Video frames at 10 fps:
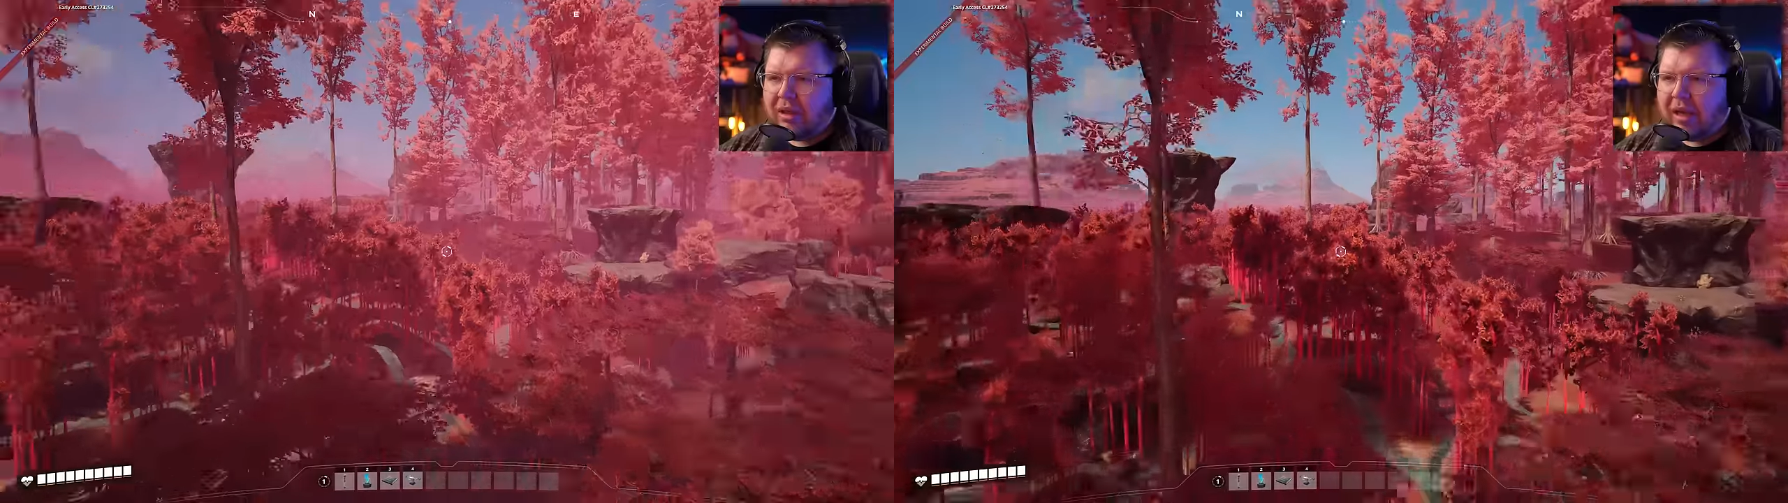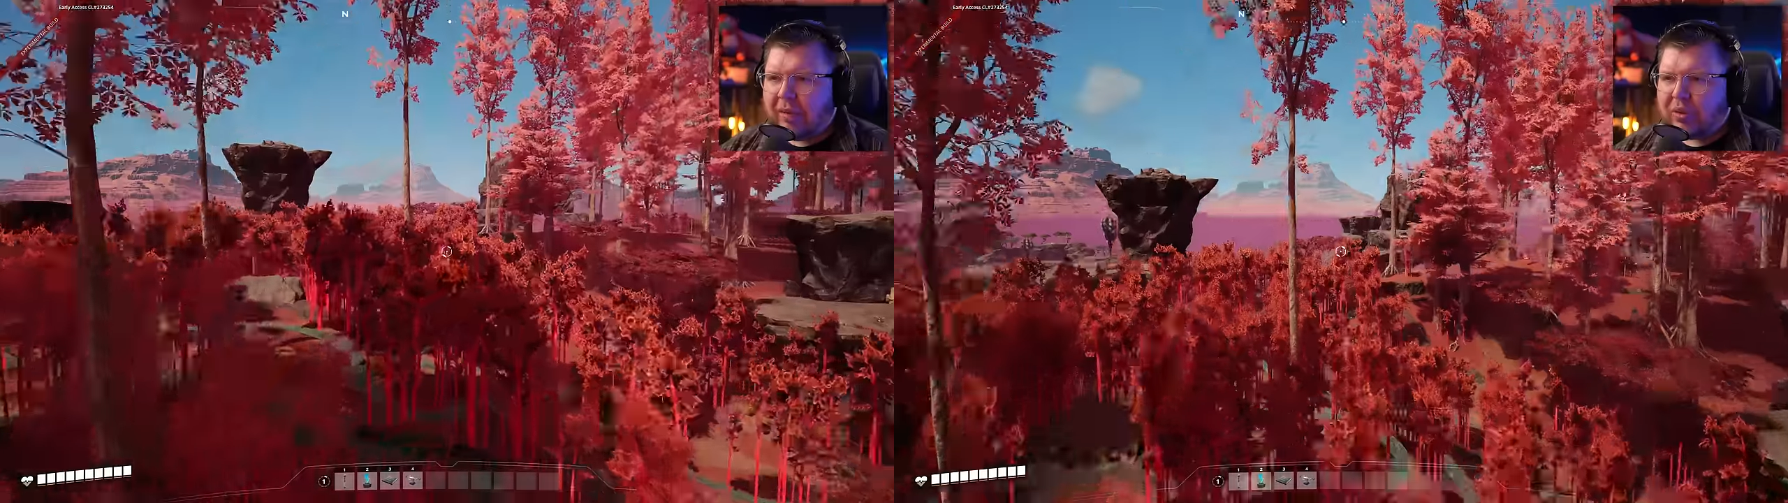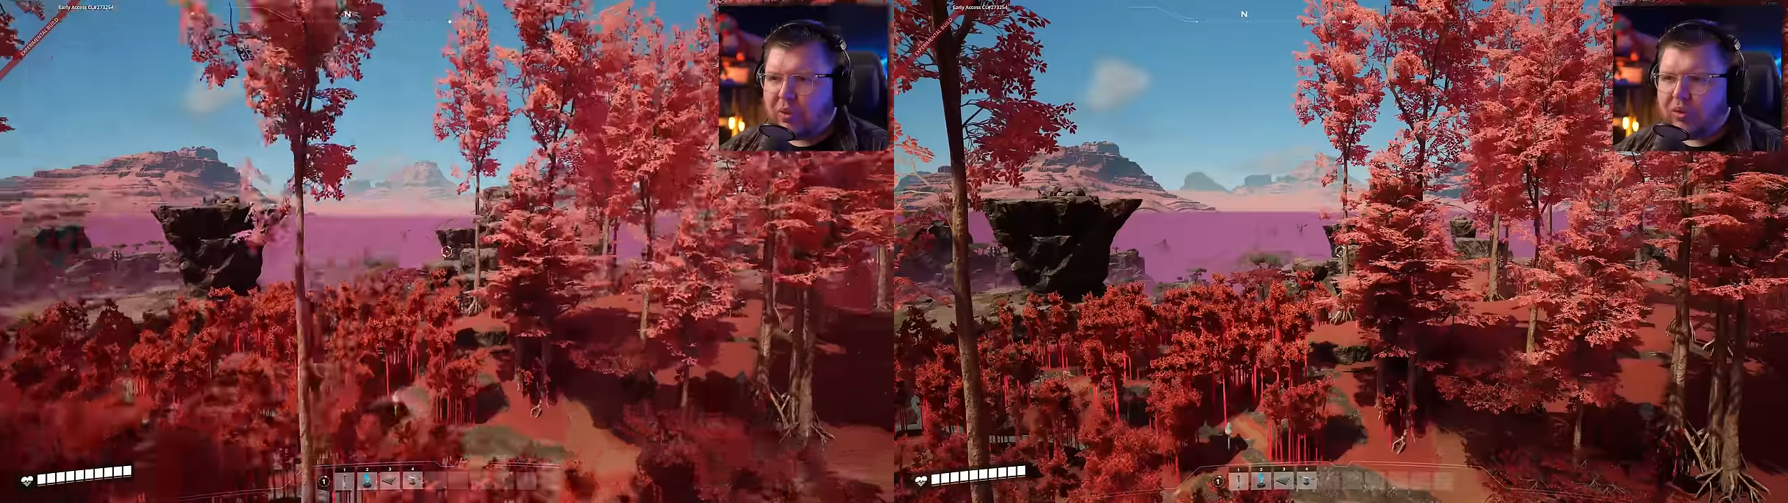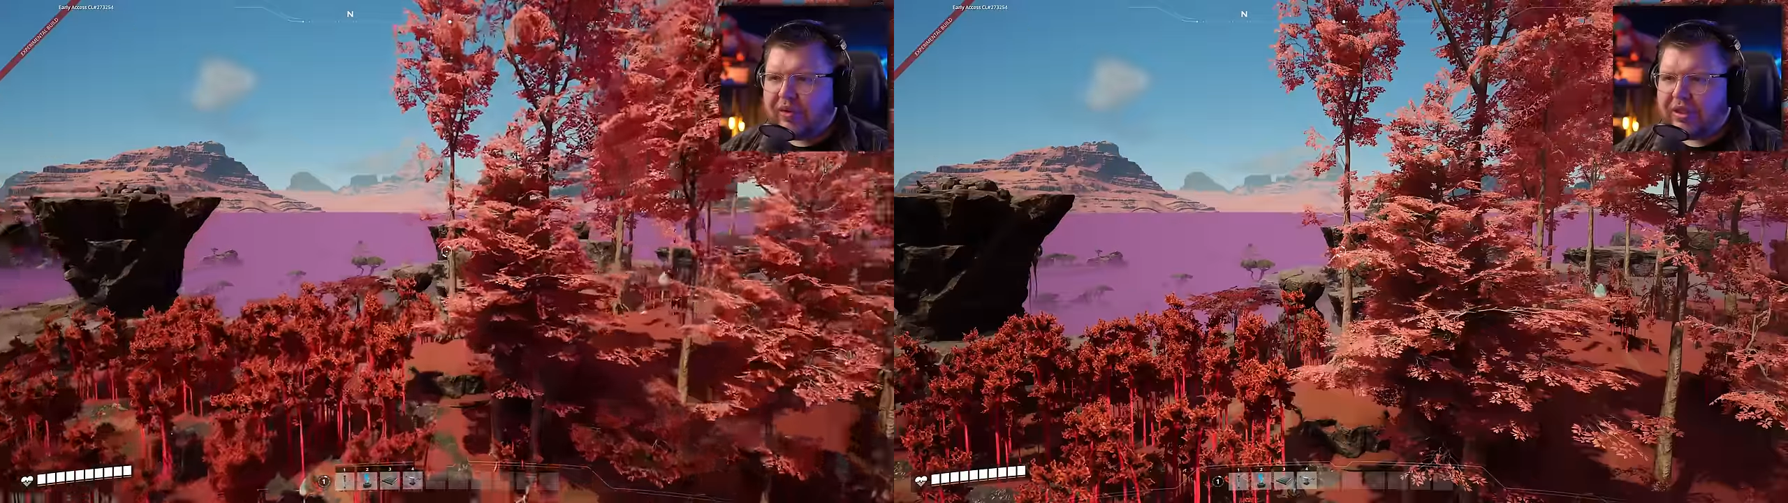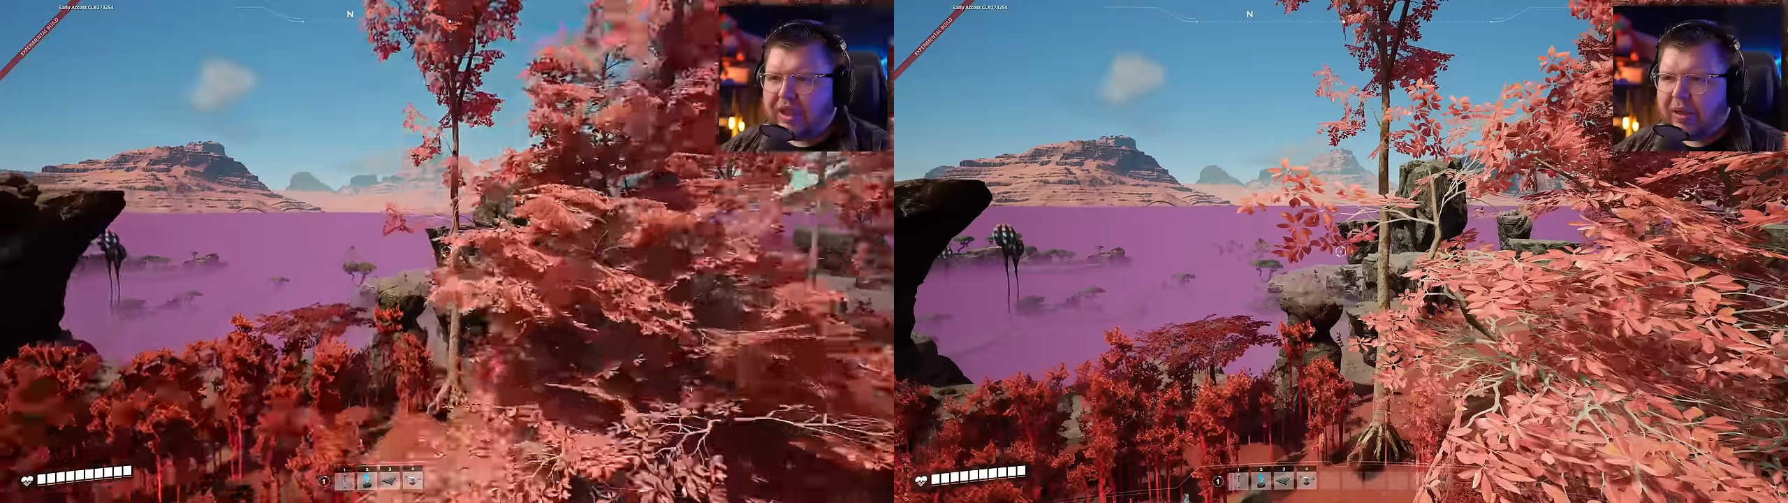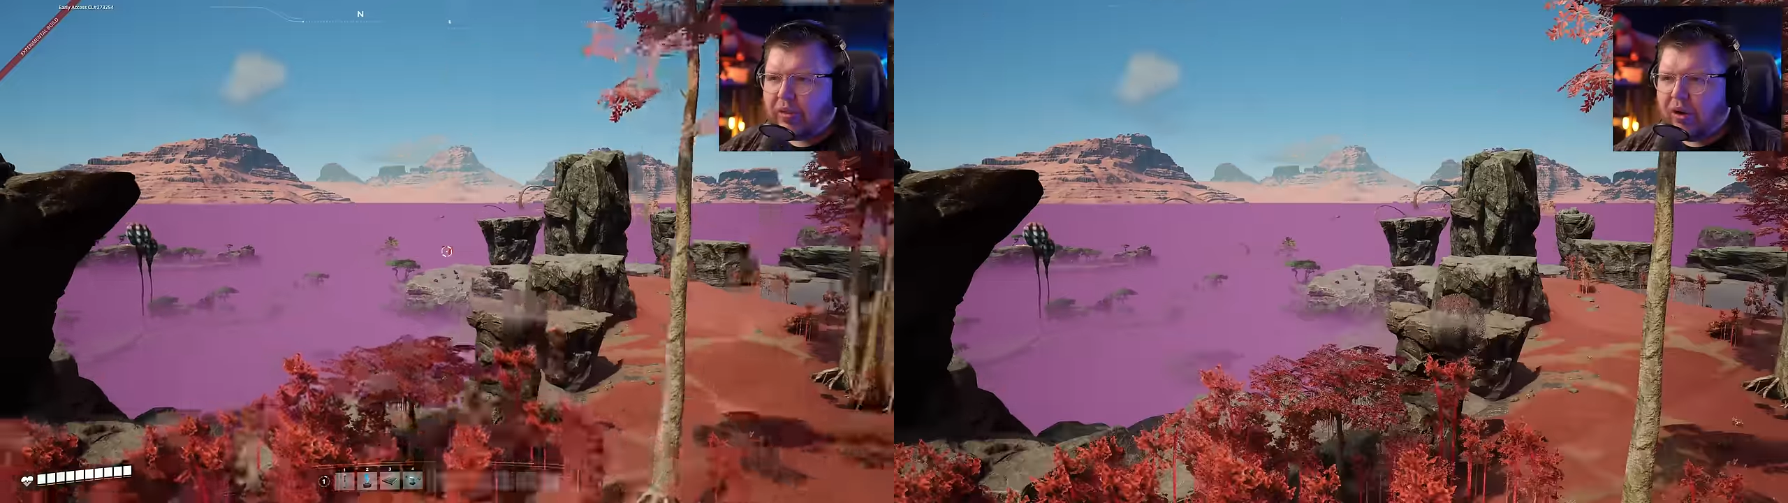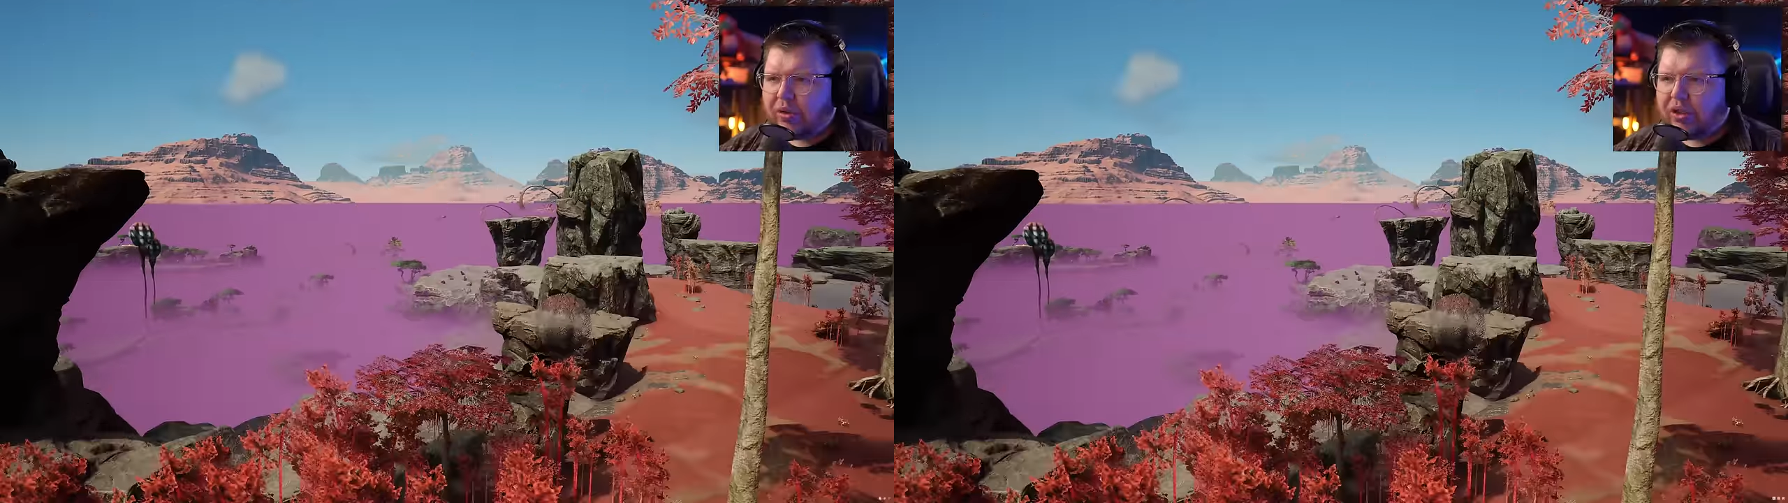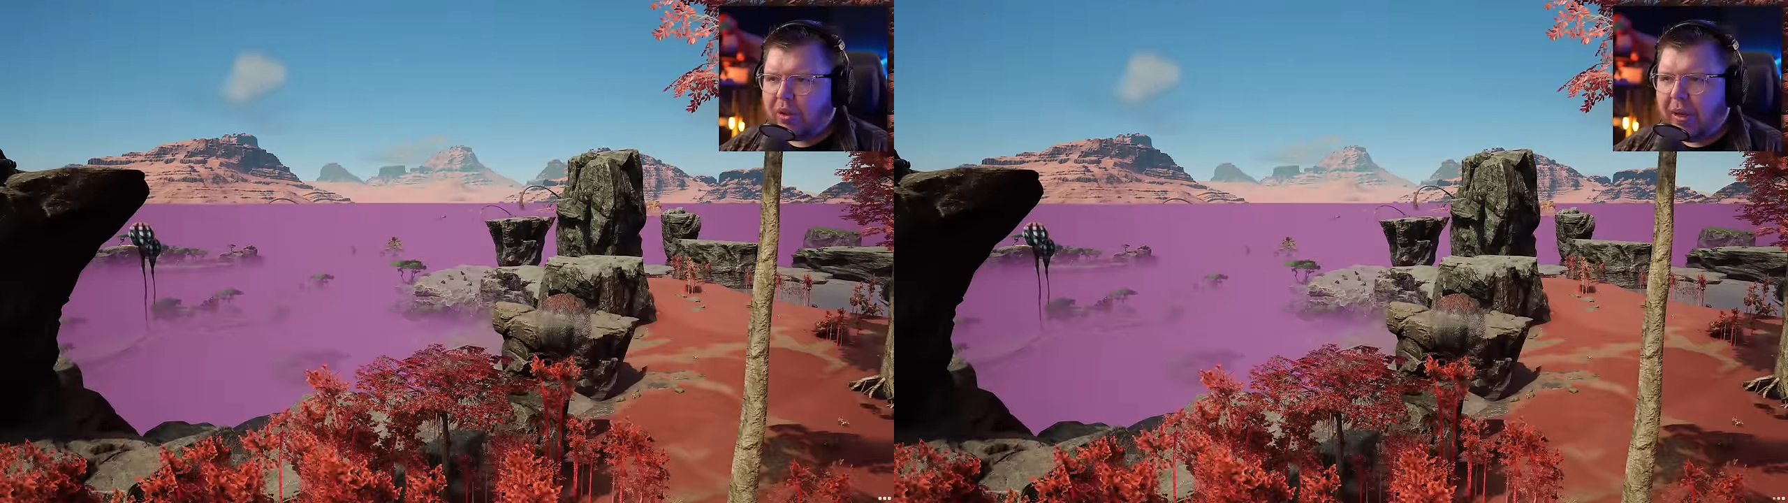I'm just wondering if there's anywhere
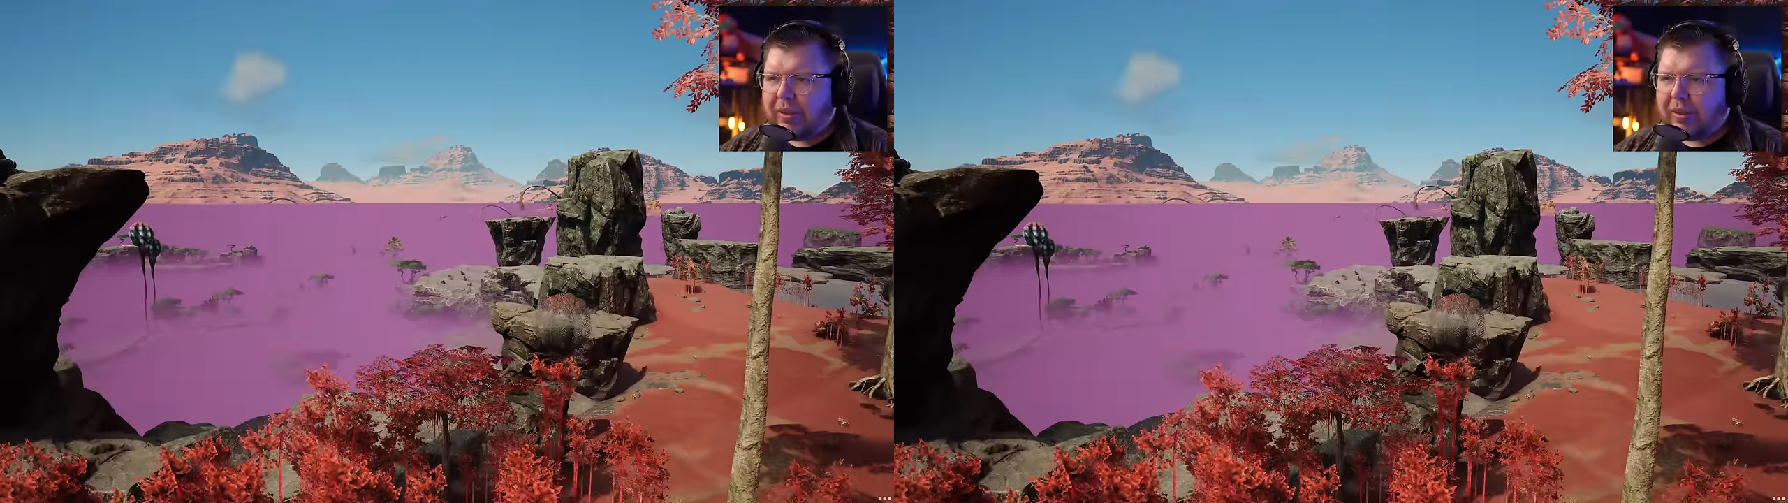else on the map.